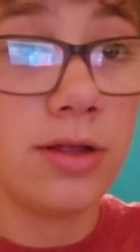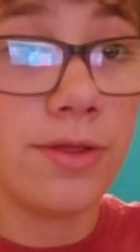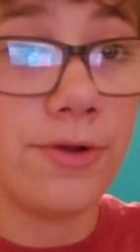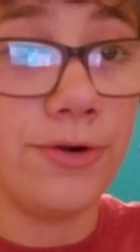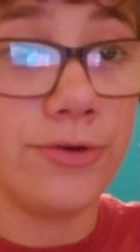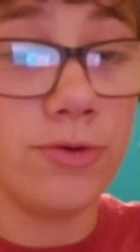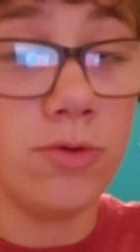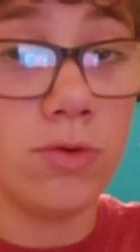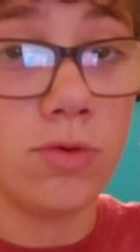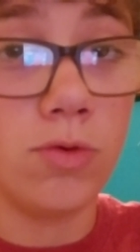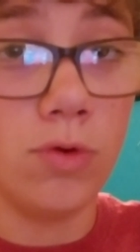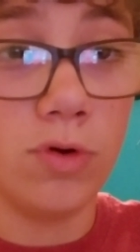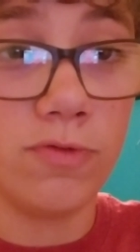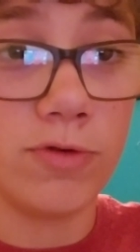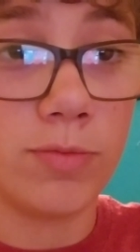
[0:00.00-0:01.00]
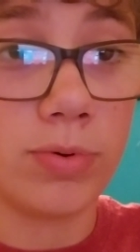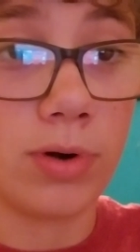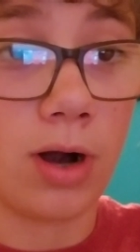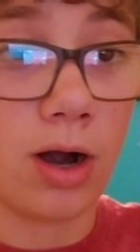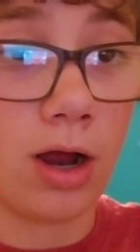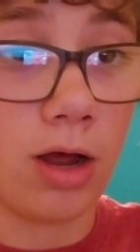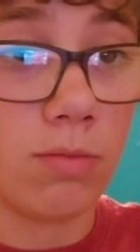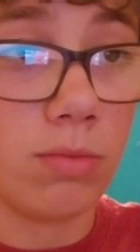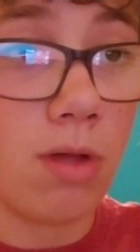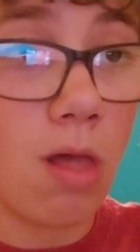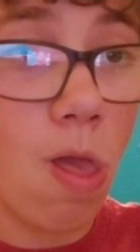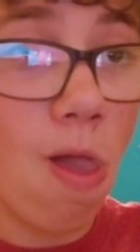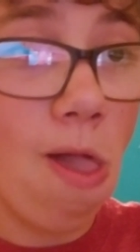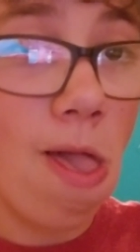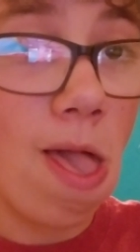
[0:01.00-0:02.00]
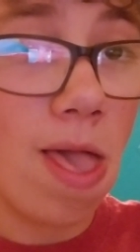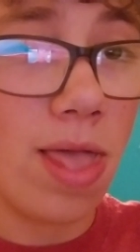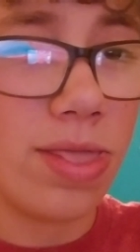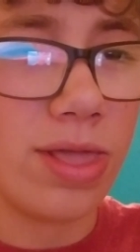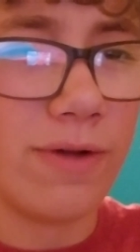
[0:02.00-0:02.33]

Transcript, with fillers: They're too cool for prom. And